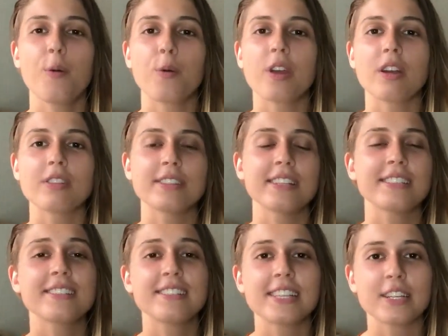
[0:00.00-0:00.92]
we are
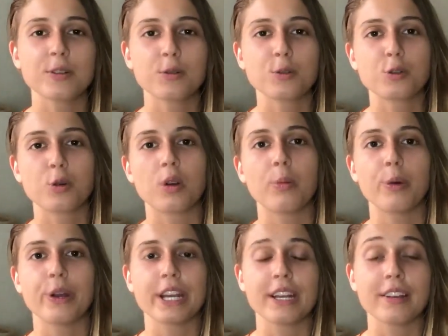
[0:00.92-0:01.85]
sending signals to our
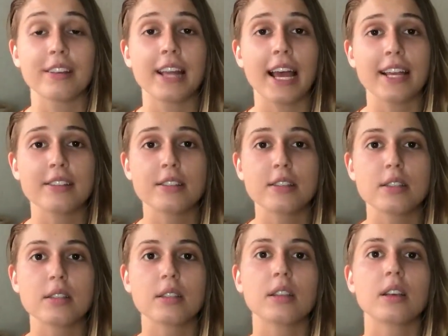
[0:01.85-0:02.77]
brain that
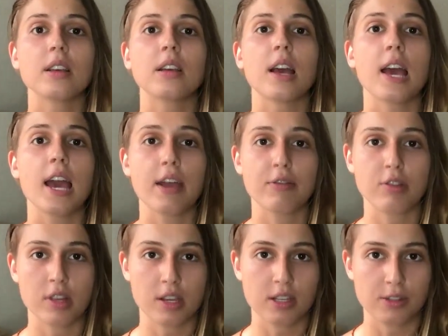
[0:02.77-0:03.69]

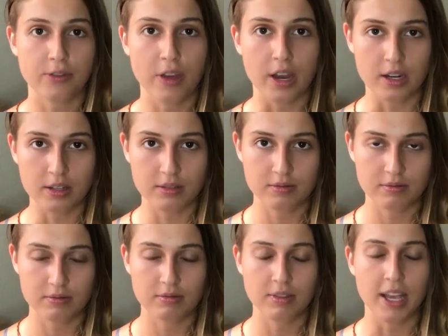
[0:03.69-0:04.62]
everything is fine,
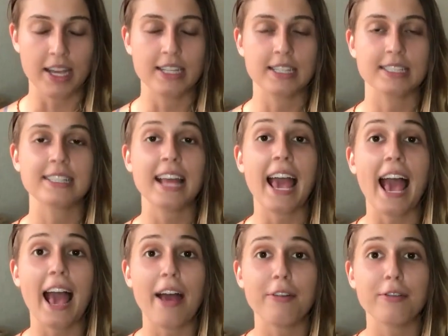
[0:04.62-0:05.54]
that it doesn't
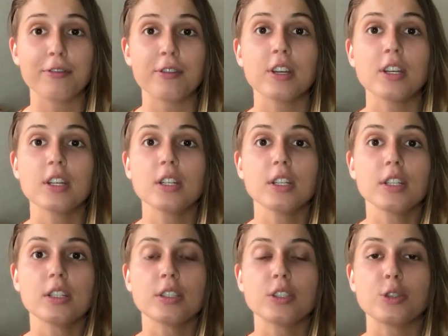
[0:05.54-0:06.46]
have
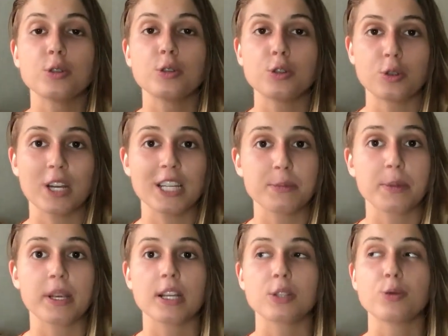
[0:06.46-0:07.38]
to stress
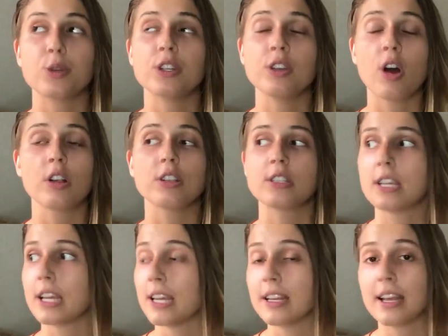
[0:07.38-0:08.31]
because we're not
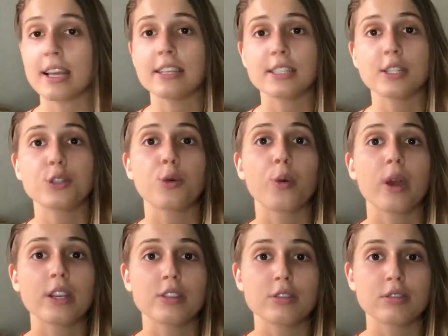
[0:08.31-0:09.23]
in a
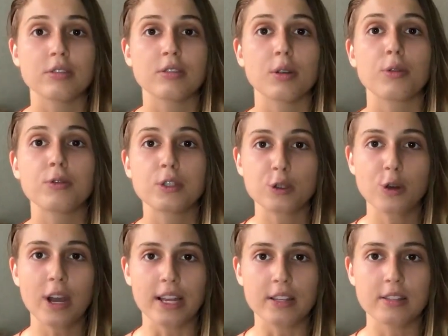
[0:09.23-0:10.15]
situation of
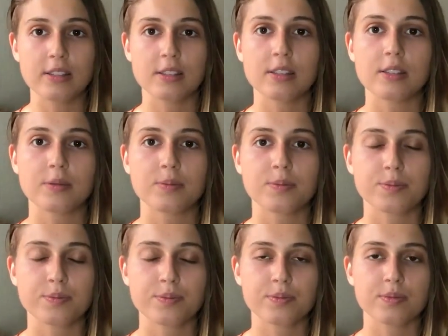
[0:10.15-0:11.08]
stress.
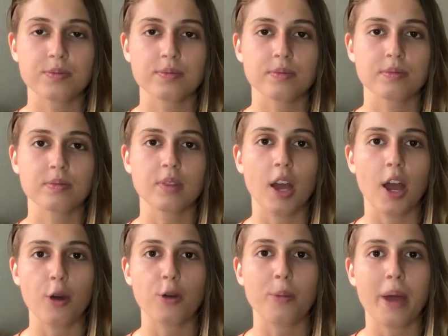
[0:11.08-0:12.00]

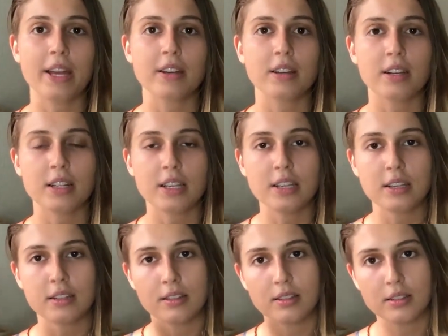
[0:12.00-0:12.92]

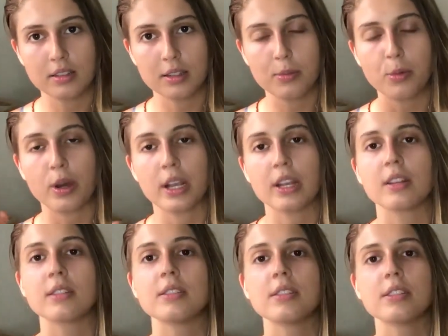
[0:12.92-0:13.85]
Automatically, the
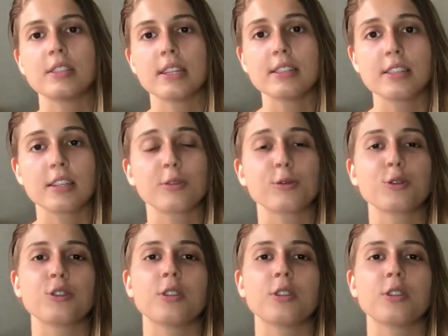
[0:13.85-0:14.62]
brain sends signals